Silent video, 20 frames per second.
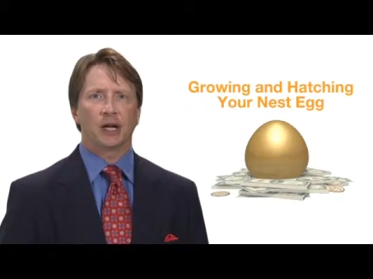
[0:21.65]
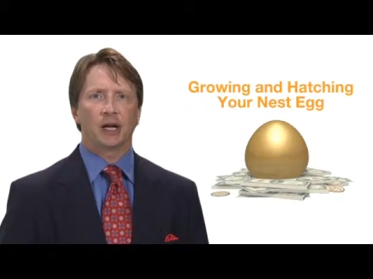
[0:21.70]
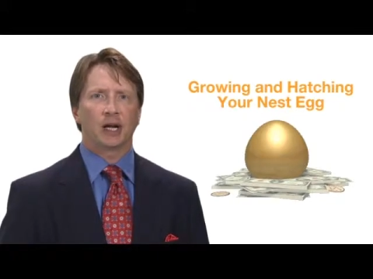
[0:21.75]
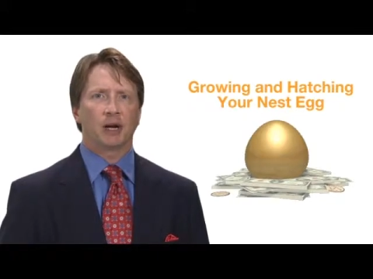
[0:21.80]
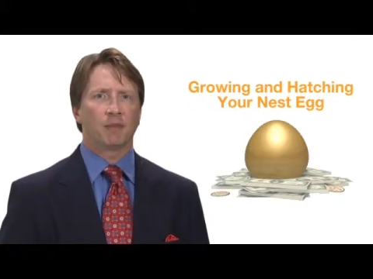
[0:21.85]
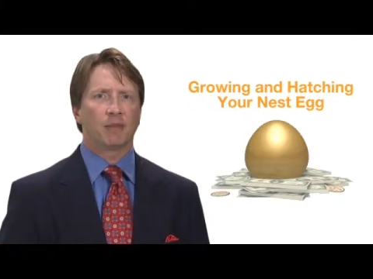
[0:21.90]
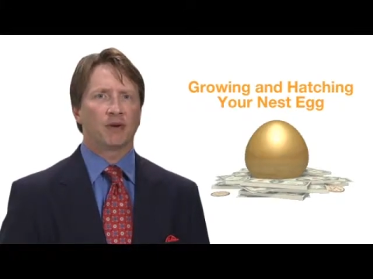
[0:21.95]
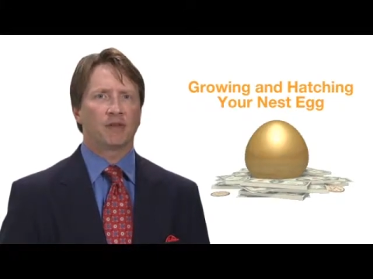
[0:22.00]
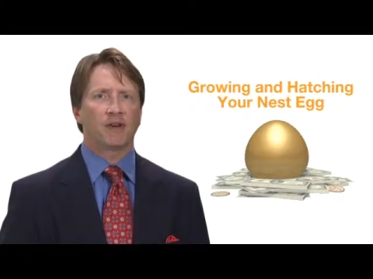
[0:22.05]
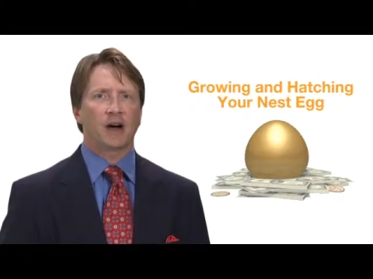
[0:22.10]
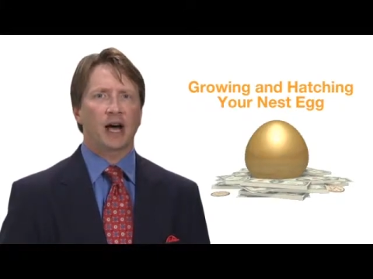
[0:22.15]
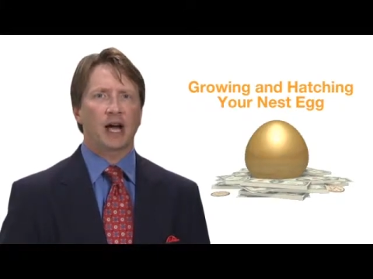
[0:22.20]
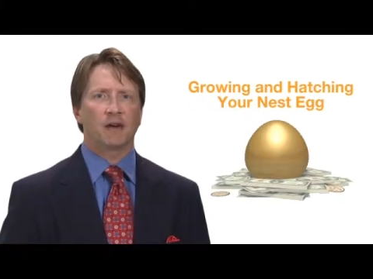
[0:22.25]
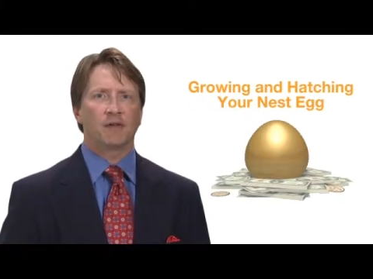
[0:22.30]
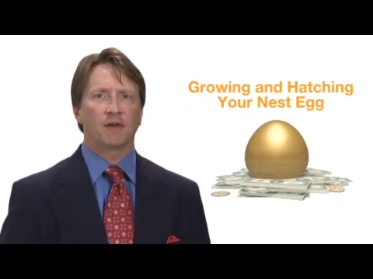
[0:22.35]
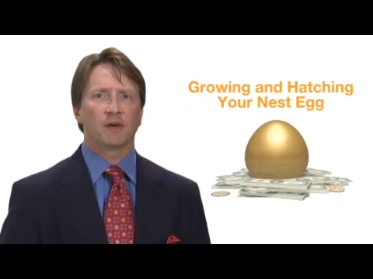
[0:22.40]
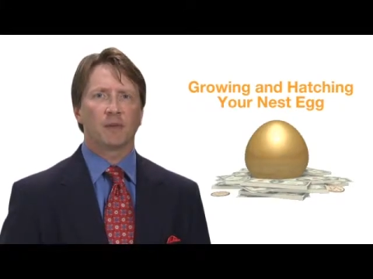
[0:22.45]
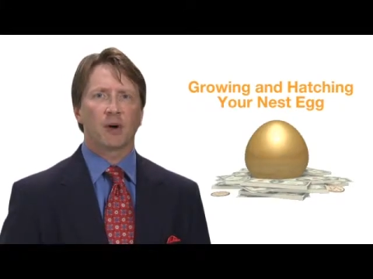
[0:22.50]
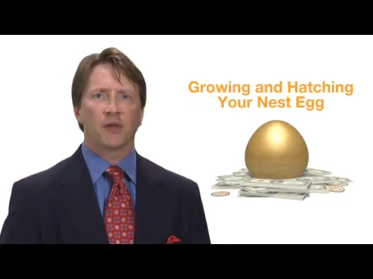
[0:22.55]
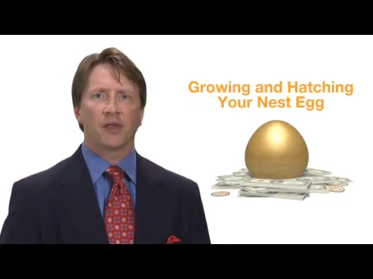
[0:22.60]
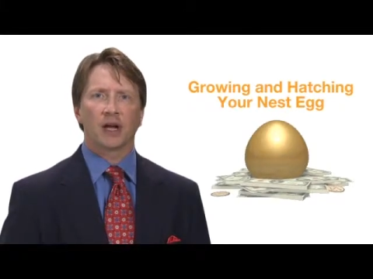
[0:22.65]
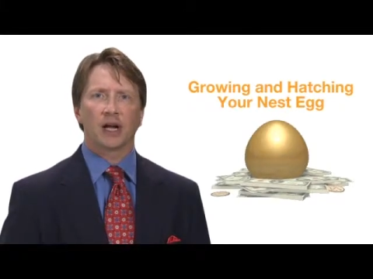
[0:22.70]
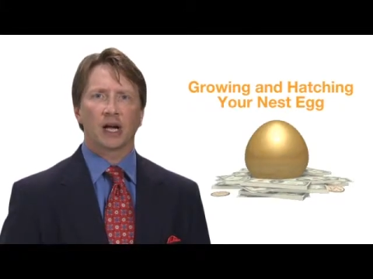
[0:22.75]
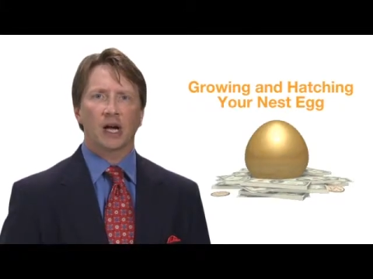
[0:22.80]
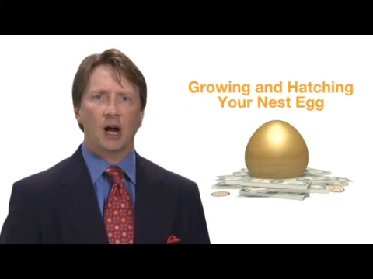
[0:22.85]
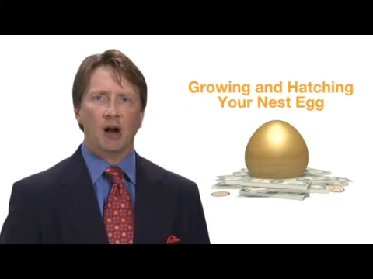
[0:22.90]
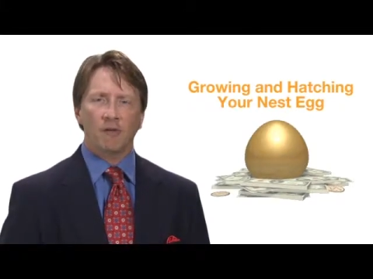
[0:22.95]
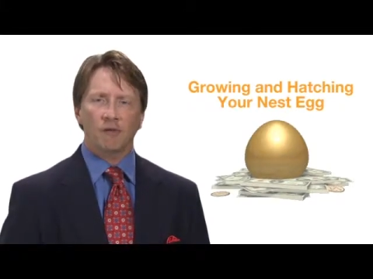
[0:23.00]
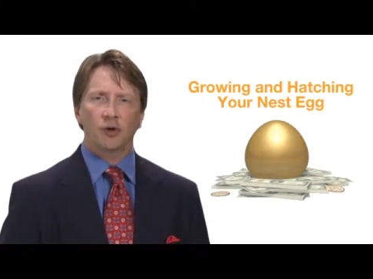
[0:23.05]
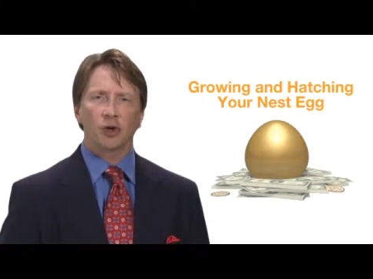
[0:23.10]
can provide for both a
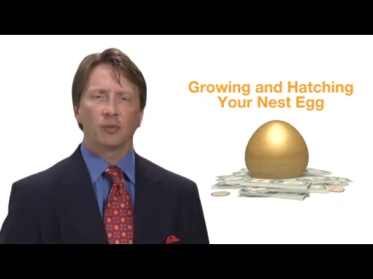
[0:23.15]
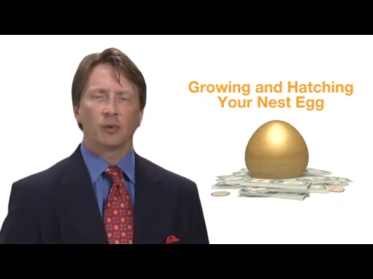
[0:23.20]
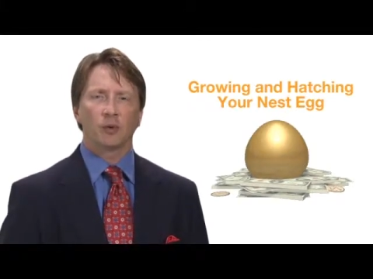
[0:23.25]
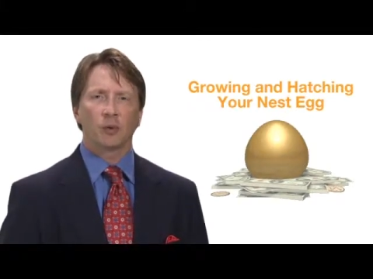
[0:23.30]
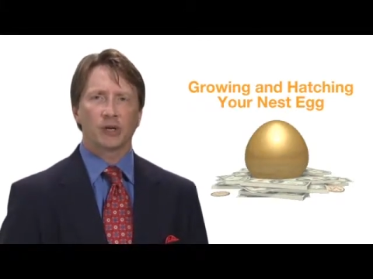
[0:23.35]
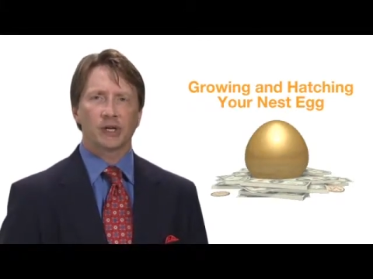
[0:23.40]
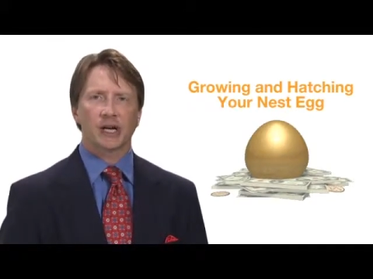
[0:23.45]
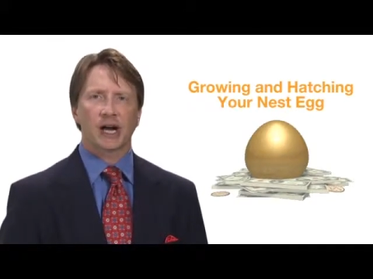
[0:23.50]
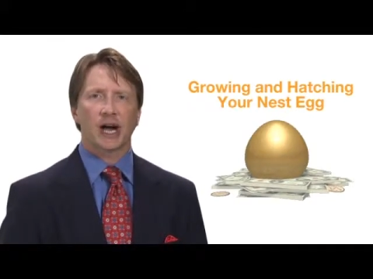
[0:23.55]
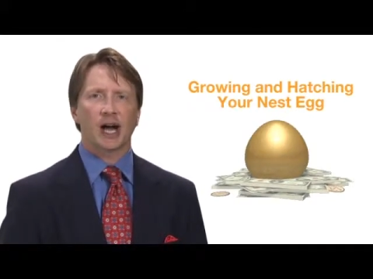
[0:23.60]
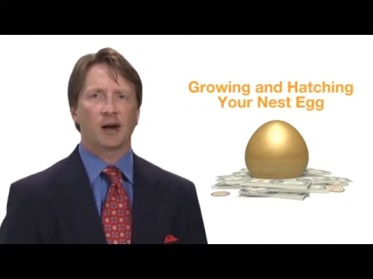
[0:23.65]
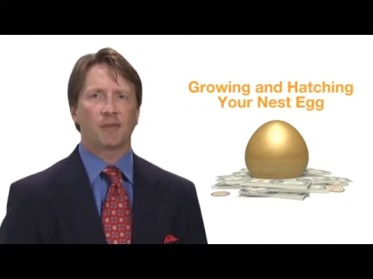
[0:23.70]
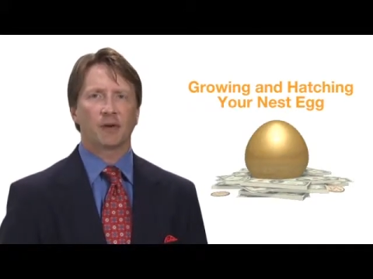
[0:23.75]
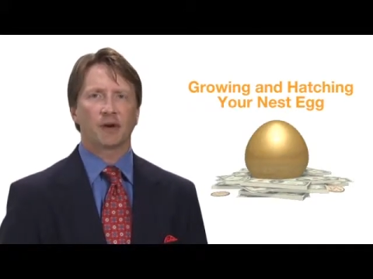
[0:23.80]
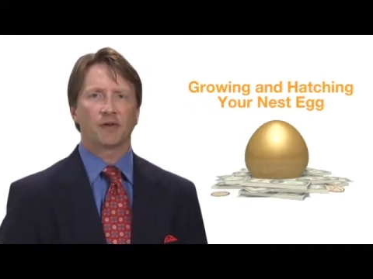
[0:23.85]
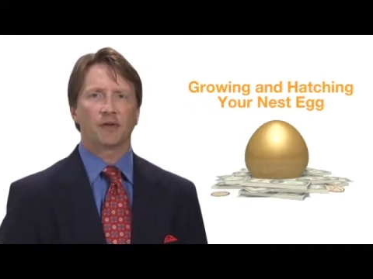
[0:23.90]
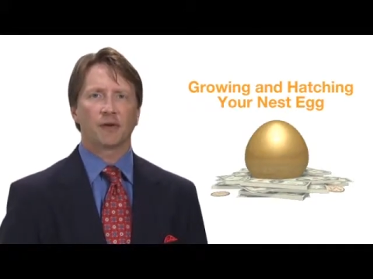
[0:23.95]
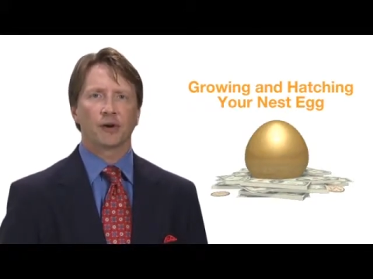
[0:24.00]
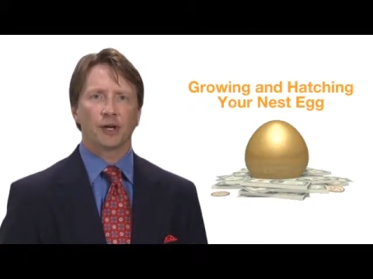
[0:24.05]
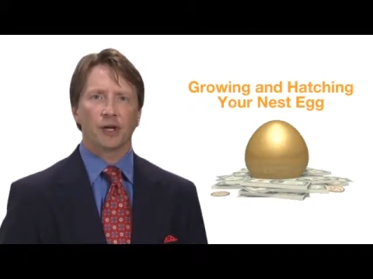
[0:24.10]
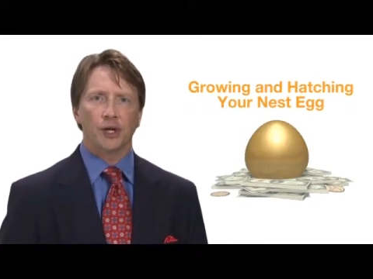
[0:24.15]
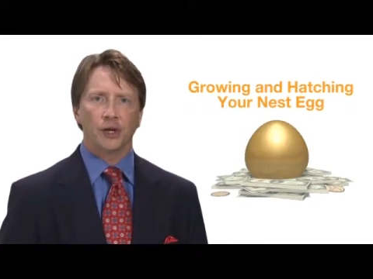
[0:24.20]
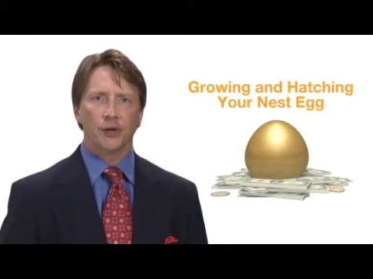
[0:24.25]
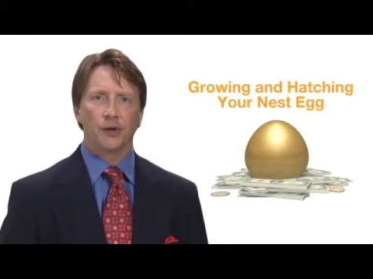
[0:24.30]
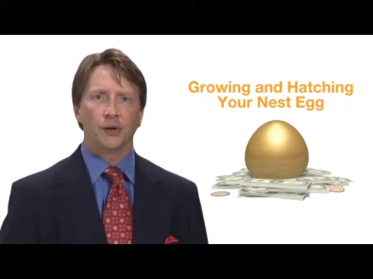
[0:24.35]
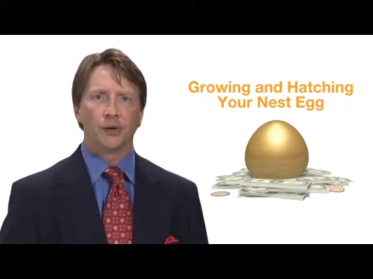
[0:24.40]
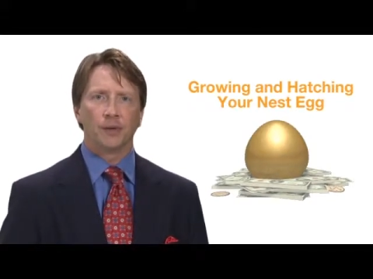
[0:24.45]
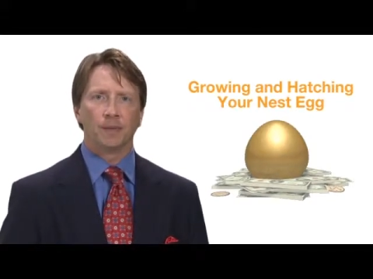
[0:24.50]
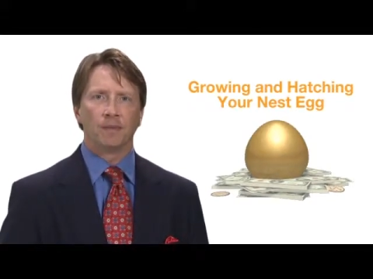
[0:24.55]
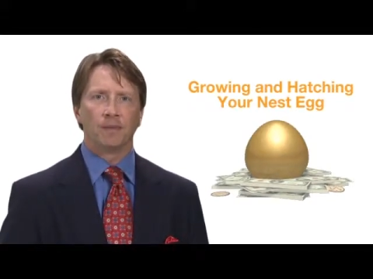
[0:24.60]
comfortable retirement for
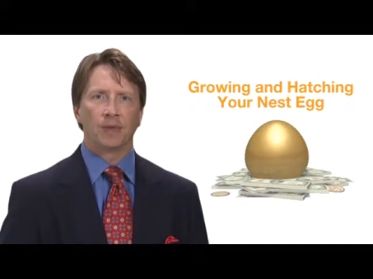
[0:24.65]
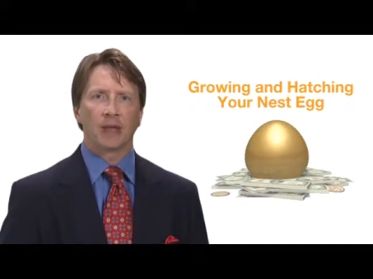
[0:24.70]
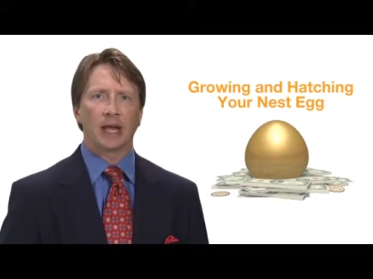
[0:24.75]
you